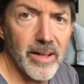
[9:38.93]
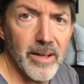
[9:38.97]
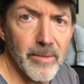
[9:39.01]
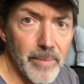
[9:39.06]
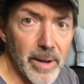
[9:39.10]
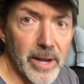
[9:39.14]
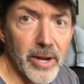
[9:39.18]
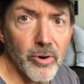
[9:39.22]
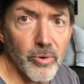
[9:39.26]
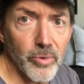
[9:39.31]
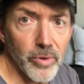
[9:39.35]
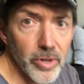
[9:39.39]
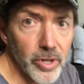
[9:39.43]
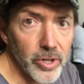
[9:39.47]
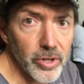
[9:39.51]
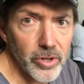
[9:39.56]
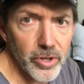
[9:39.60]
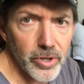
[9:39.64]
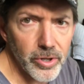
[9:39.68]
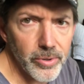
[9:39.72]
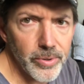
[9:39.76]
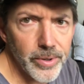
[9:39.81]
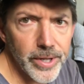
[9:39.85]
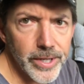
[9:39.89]
My Gorilla
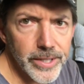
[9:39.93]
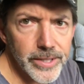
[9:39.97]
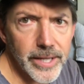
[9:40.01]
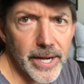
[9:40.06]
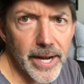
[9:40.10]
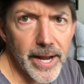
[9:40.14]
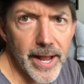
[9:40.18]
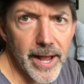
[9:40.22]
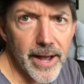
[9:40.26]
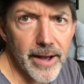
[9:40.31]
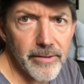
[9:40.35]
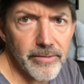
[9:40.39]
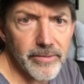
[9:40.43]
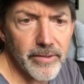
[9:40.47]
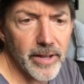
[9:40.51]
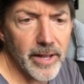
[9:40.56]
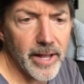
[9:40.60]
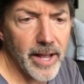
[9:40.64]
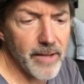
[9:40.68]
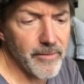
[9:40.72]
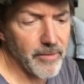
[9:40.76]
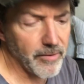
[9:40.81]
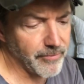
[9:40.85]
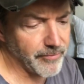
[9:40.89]
Glue that I have
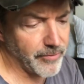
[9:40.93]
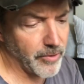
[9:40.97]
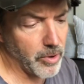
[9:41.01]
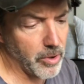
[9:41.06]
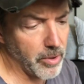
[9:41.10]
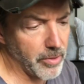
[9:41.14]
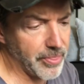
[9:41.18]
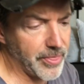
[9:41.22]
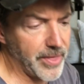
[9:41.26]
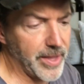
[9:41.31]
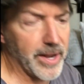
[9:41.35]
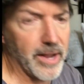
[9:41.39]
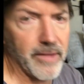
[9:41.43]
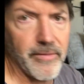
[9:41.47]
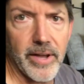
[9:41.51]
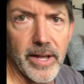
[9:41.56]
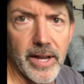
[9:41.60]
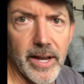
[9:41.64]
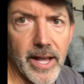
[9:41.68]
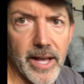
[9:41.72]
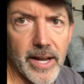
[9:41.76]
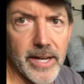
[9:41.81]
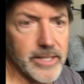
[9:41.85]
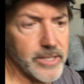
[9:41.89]
a full thing of
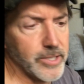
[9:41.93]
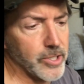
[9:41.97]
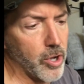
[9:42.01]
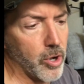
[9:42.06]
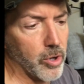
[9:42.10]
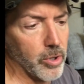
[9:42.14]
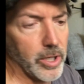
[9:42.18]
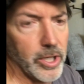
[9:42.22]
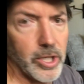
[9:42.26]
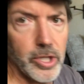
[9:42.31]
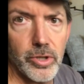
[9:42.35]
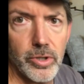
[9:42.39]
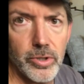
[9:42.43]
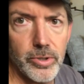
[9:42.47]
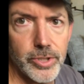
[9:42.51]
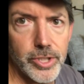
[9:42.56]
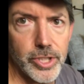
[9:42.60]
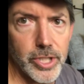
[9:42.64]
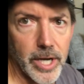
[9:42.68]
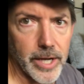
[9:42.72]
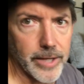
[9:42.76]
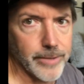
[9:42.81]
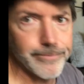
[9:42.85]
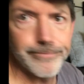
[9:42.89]
it, and it's totally glued
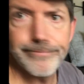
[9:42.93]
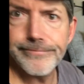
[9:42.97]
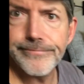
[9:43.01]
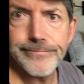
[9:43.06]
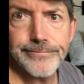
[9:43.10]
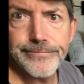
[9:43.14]
shut.